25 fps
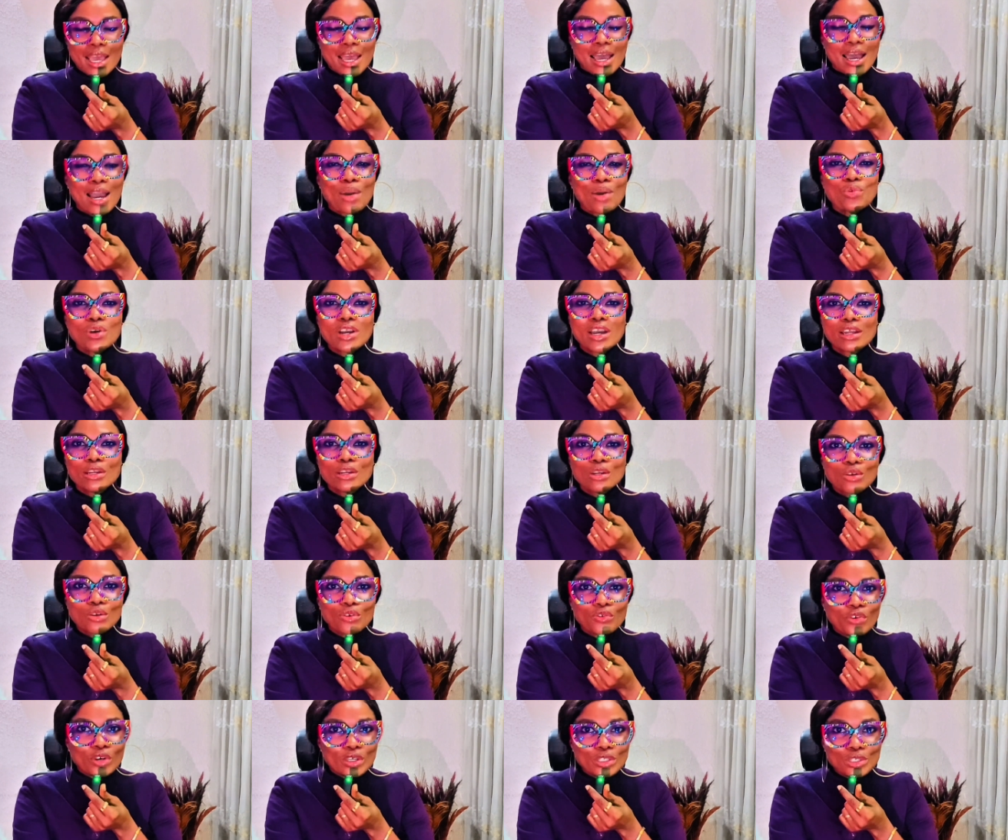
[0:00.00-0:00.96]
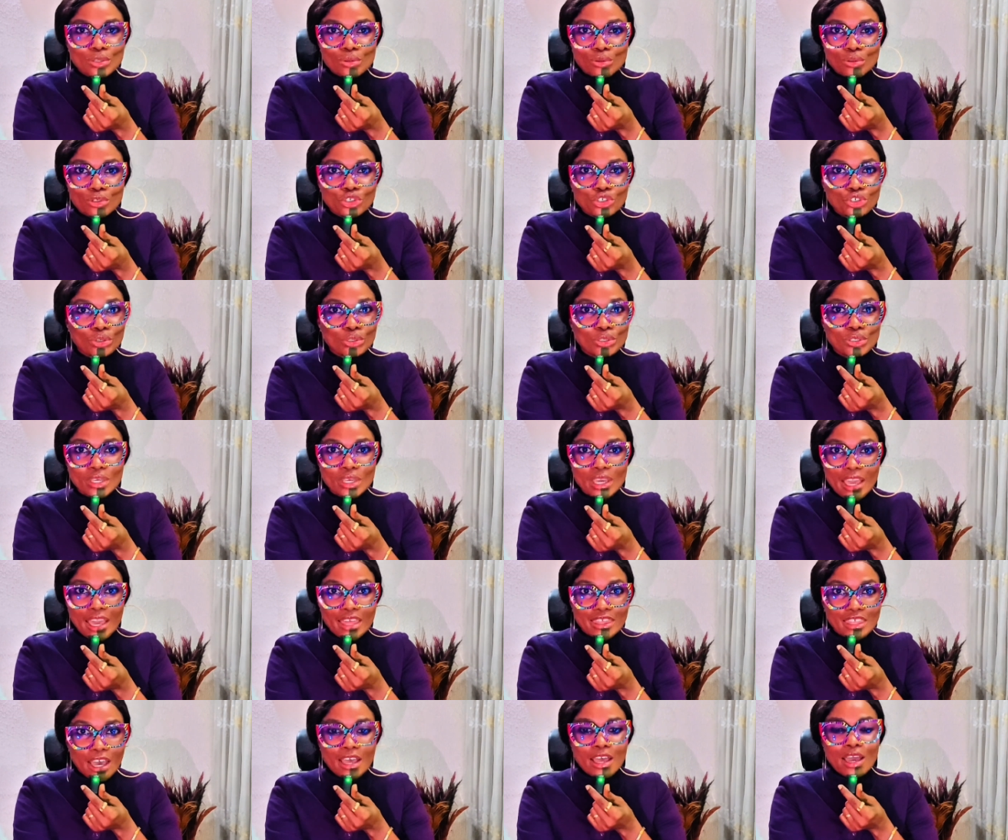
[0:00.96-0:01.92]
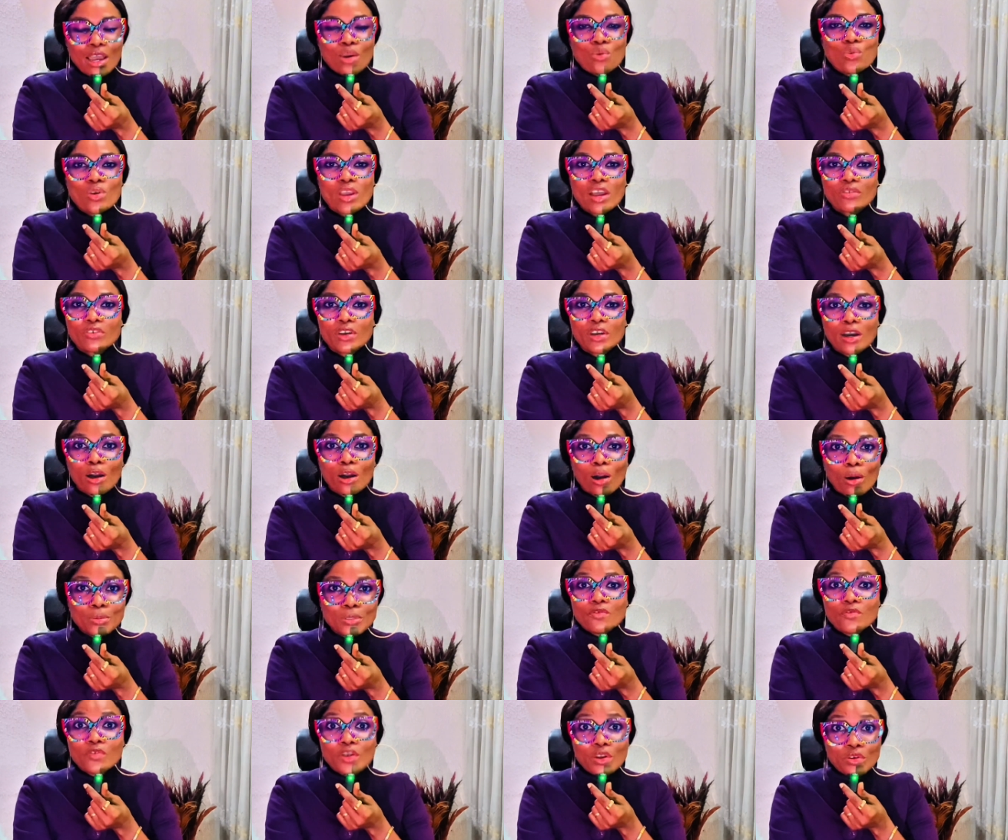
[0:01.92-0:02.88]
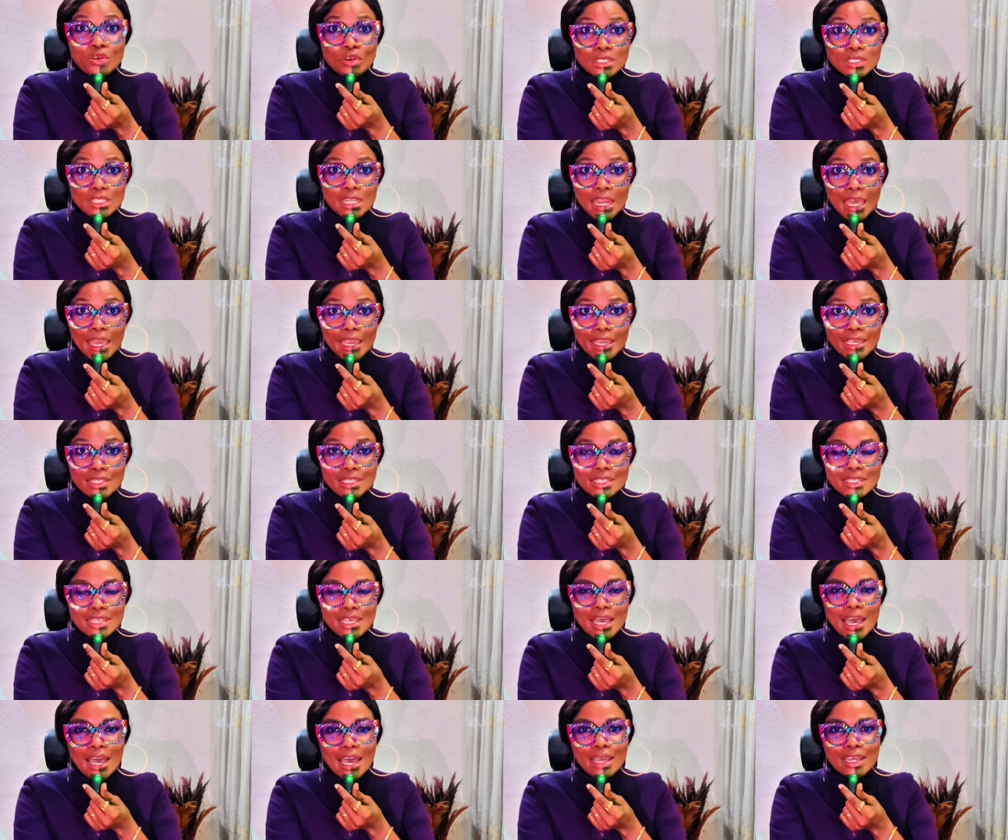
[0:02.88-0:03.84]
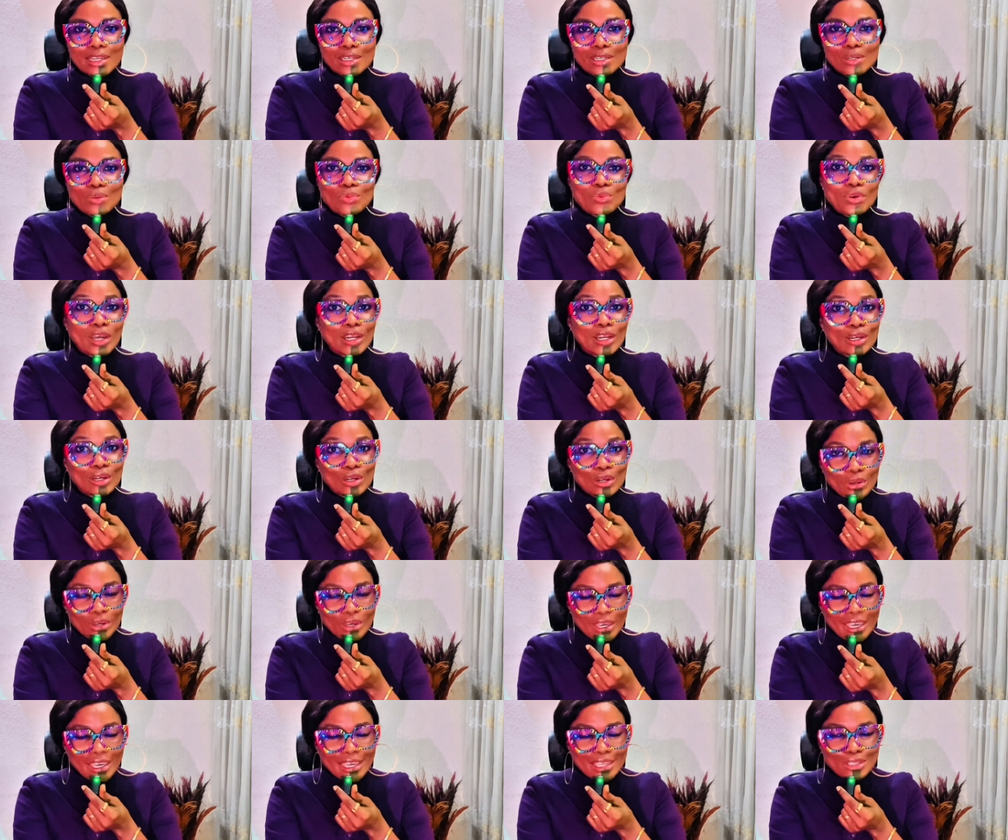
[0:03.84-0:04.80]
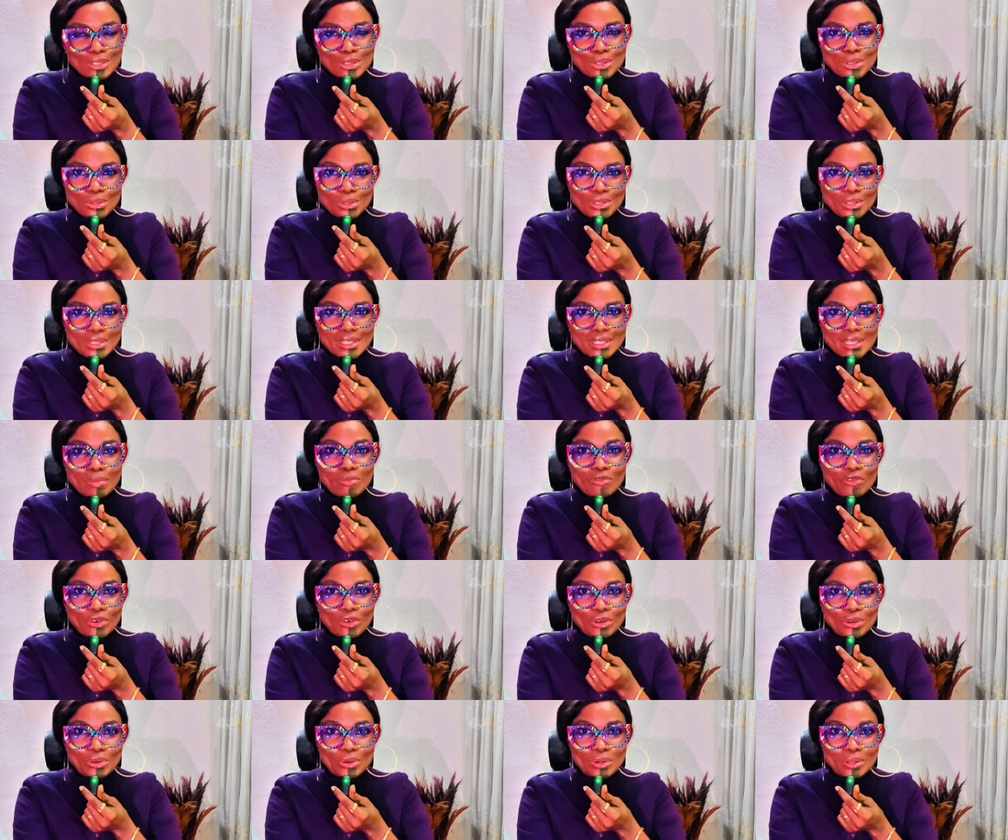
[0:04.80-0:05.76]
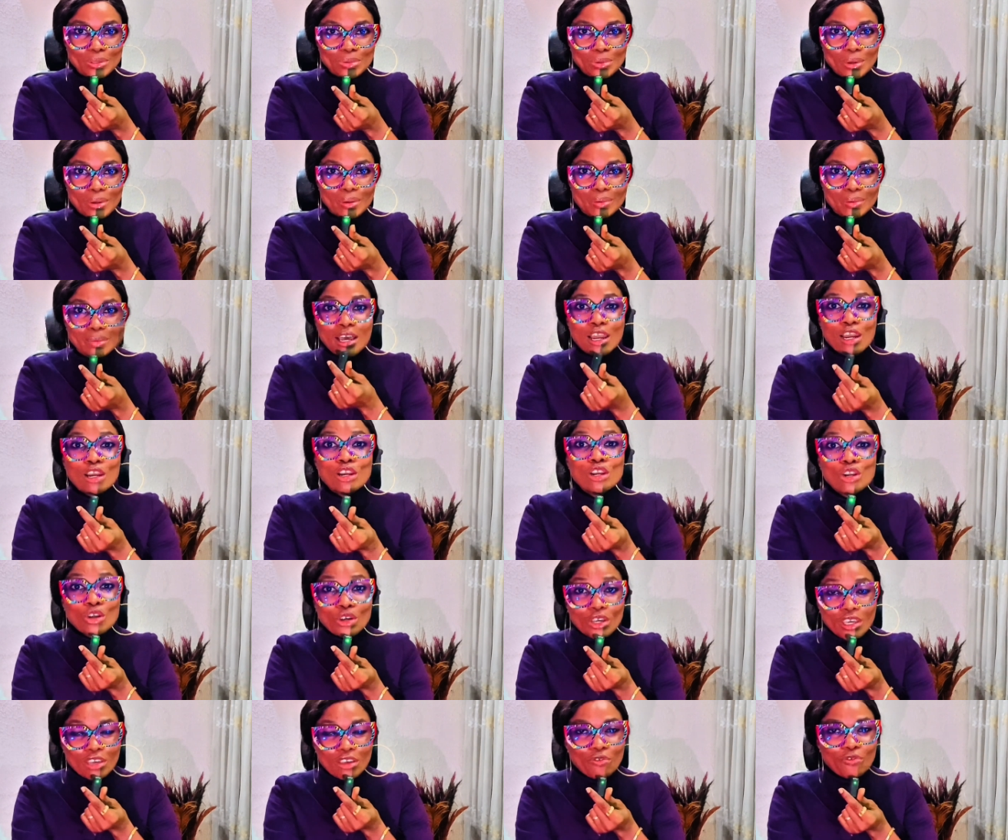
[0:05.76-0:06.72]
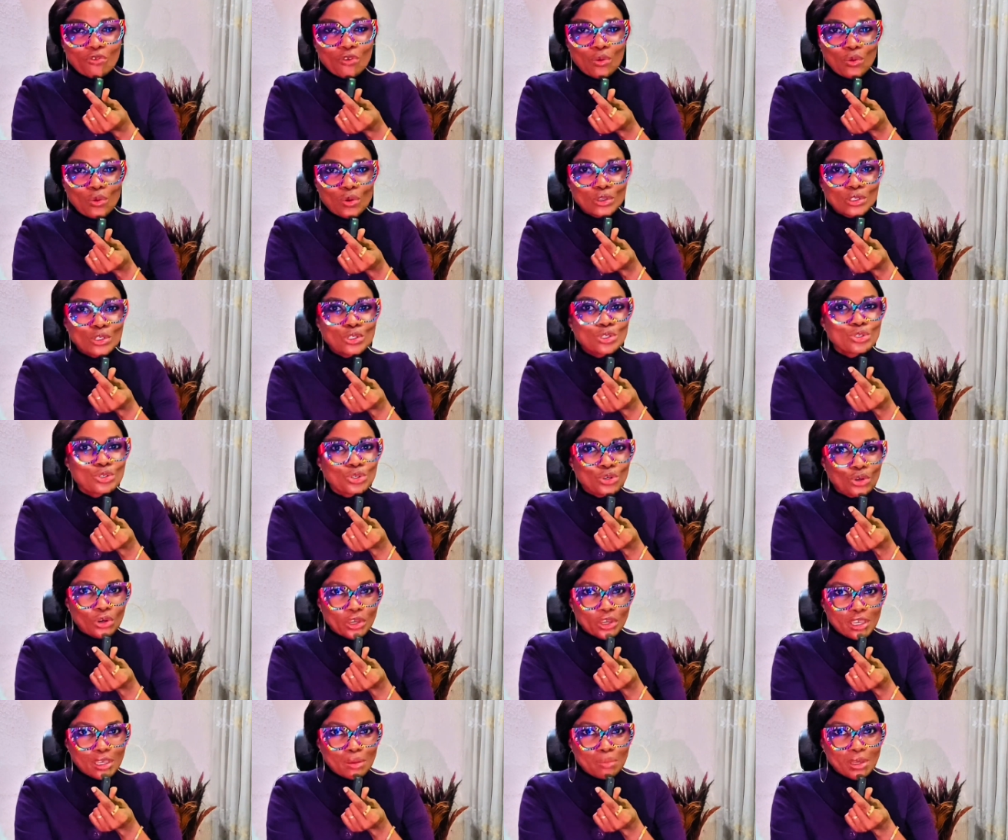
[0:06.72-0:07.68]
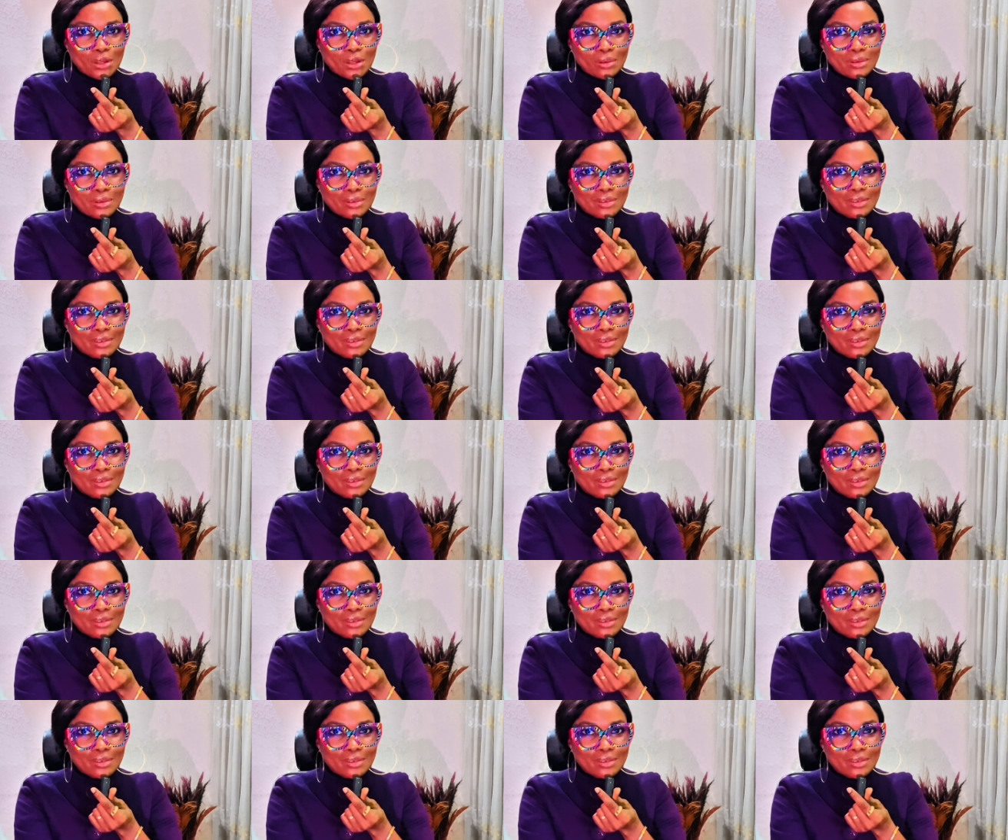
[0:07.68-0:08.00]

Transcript: and we can look for a solution together. We have helped various clients, and we are looking to do the same for you as well. Looking forward to your email.